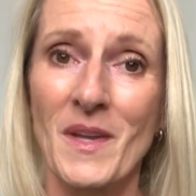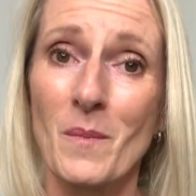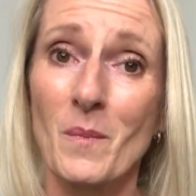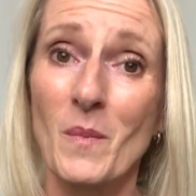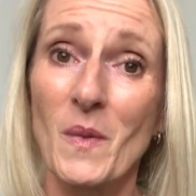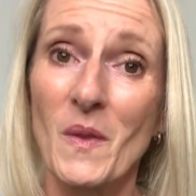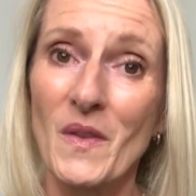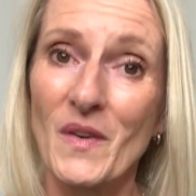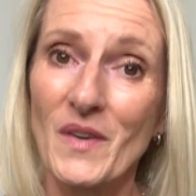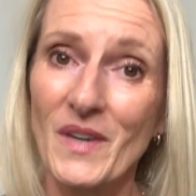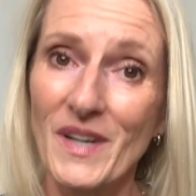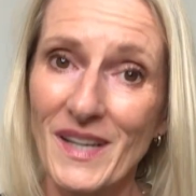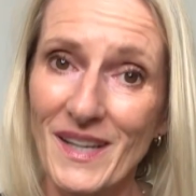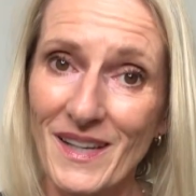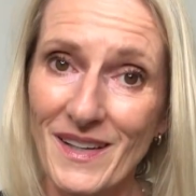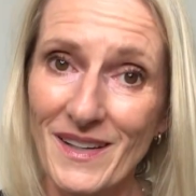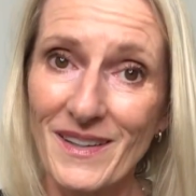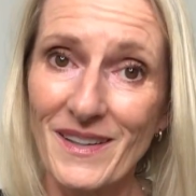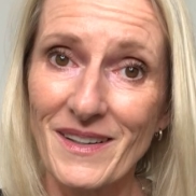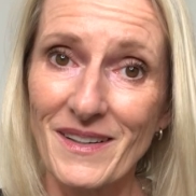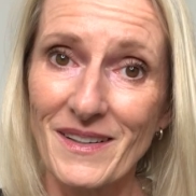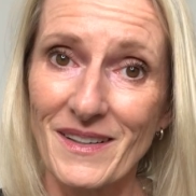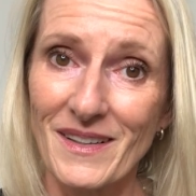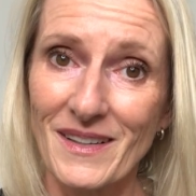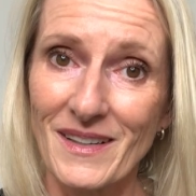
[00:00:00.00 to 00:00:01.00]
But they're
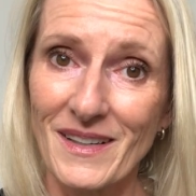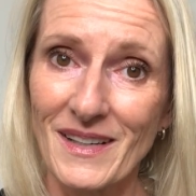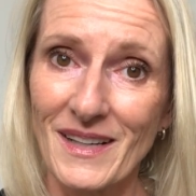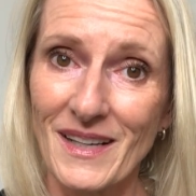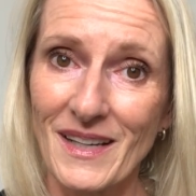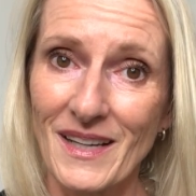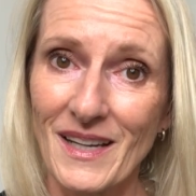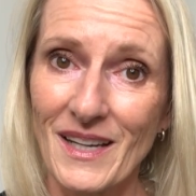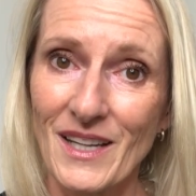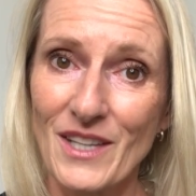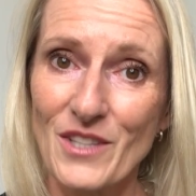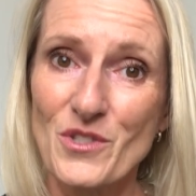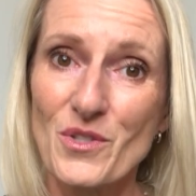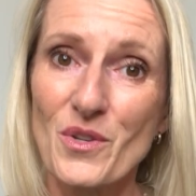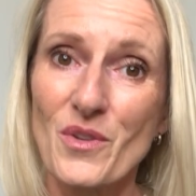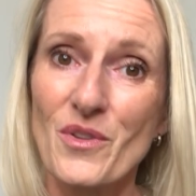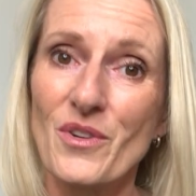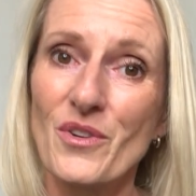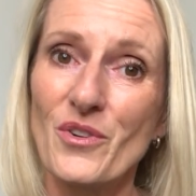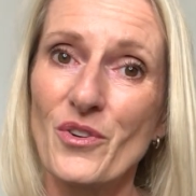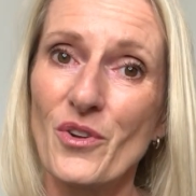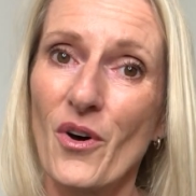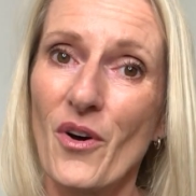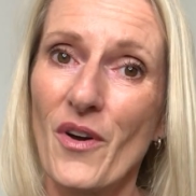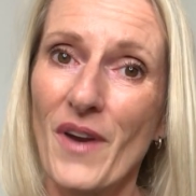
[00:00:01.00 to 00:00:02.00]
here. So
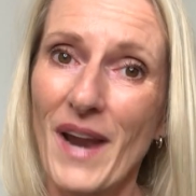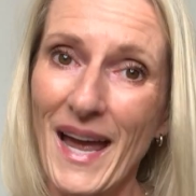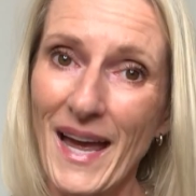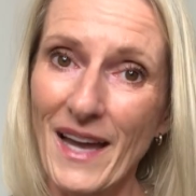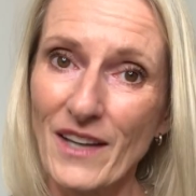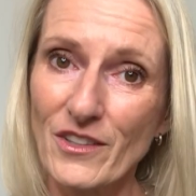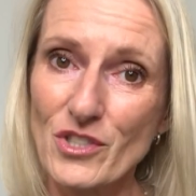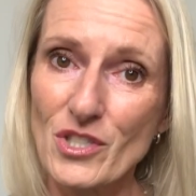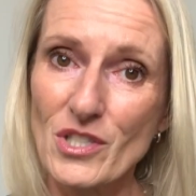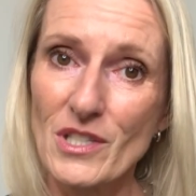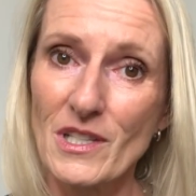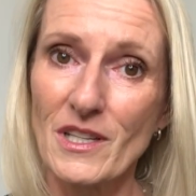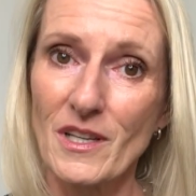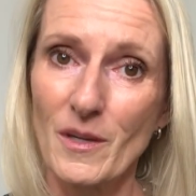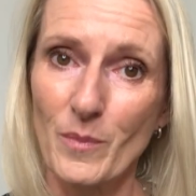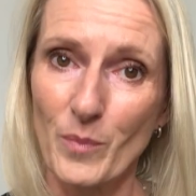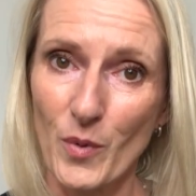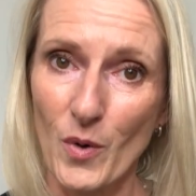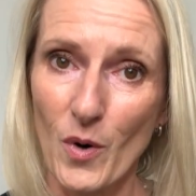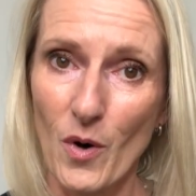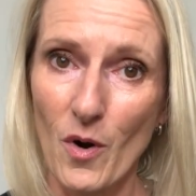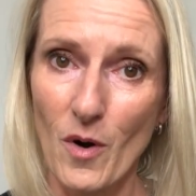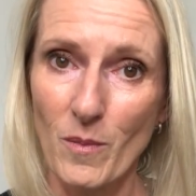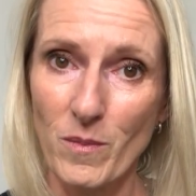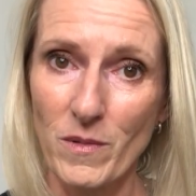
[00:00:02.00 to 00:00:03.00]
they're not actually a
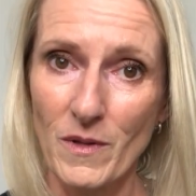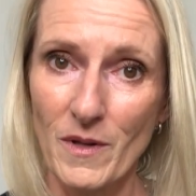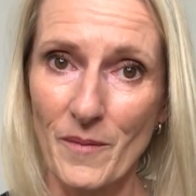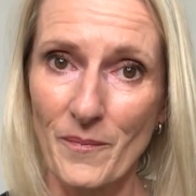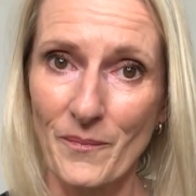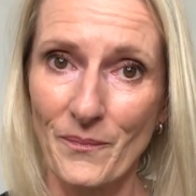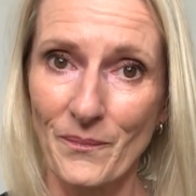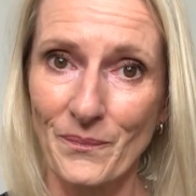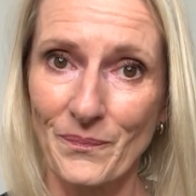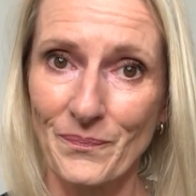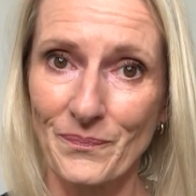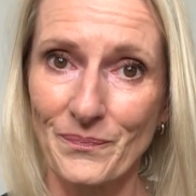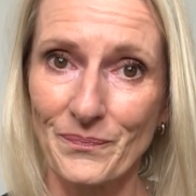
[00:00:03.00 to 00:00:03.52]
problem.